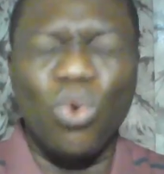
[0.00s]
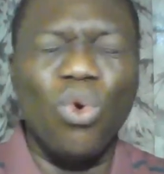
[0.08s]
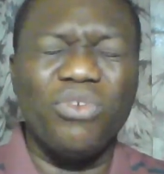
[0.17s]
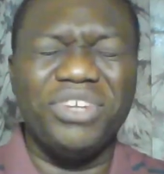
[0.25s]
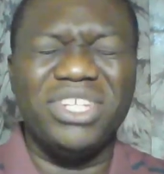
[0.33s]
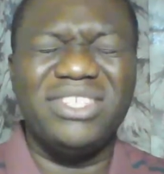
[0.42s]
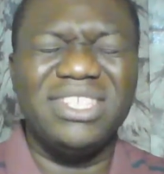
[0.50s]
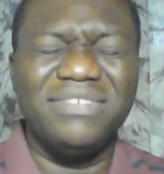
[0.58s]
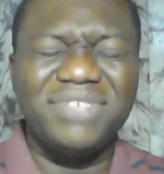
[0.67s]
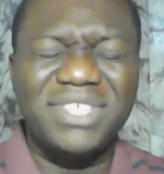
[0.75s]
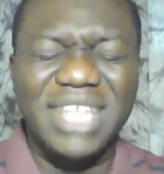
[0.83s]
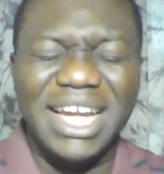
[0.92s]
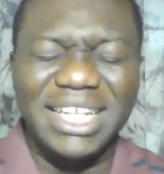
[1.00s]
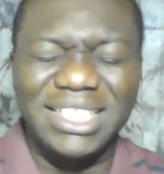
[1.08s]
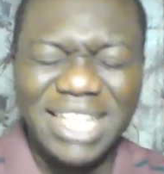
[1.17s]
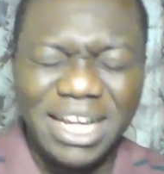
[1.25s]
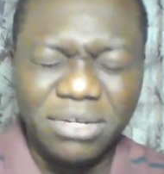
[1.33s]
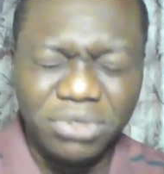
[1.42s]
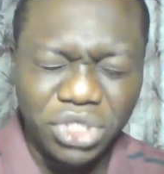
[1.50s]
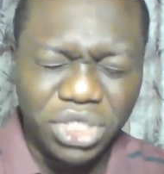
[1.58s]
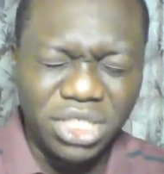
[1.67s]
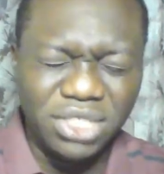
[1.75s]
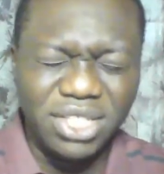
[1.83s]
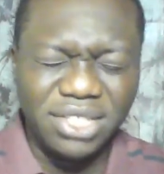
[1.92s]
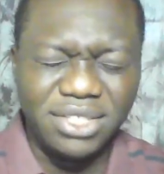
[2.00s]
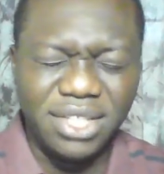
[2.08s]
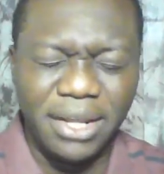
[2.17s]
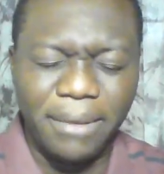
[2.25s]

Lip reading: receive sight now in Jesus' name.